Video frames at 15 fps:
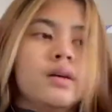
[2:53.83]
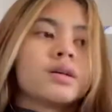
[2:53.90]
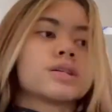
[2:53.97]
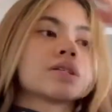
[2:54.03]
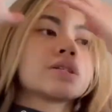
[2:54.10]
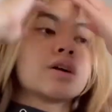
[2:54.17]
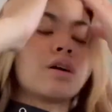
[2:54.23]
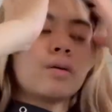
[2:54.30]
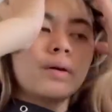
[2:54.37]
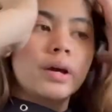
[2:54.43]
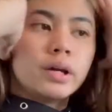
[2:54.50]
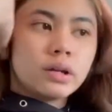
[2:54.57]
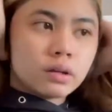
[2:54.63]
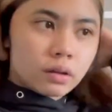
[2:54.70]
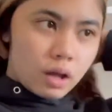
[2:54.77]
So
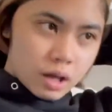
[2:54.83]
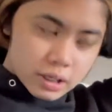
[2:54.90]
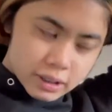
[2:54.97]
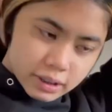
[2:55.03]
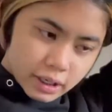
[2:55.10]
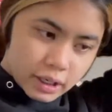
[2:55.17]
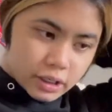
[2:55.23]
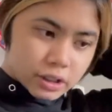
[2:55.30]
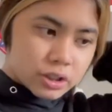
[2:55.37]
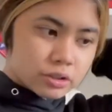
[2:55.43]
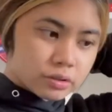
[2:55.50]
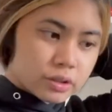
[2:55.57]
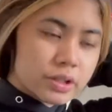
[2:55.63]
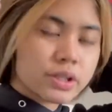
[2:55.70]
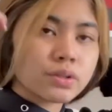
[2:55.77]
in Los
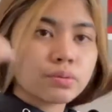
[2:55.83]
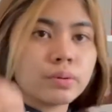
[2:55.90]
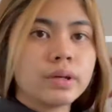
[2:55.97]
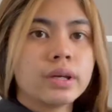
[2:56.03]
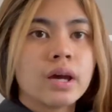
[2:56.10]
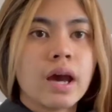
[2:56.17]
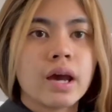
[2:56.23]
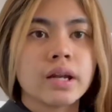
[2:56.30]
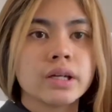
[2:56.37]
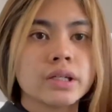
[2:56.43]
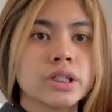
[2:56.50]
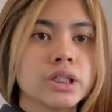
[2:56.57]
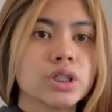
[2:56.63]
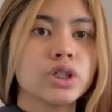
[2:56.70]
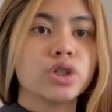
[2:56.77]
Angeles, we
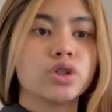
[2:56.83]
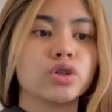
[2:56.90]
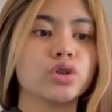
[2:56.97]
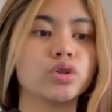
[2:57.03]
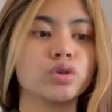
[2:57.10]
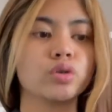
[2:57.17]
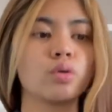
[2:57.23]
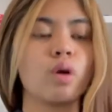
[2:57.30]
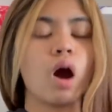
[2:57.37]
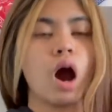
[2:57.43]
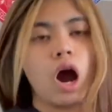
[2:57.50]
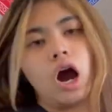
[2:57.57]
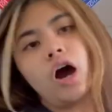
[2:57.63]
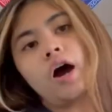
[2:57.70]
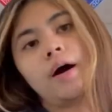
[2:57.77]
headed to
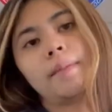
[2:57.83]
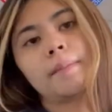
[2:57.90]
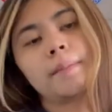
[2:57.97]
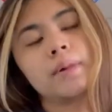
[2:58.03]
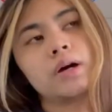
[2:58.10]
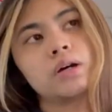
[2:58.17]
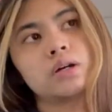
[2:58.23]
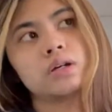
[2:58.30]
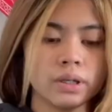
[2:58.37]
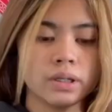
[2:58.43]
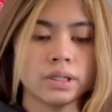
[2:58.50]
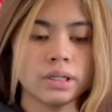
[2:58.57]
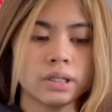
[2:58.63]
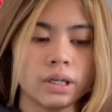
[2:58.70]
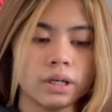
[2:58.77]
um, the
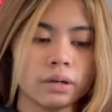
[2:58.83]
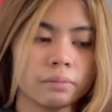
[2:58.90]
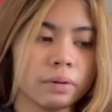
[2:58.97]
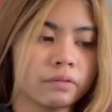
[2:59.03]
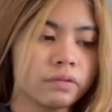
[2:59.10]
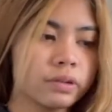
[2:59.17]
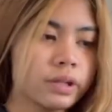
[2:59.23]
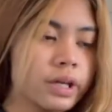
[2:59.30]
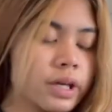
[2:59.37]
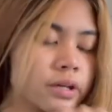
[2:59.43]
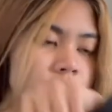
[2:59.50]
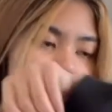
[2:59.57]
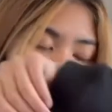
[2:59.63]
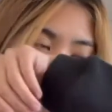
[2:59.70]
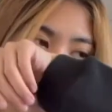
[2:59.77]
state of Beverly
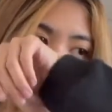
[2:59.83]
Hills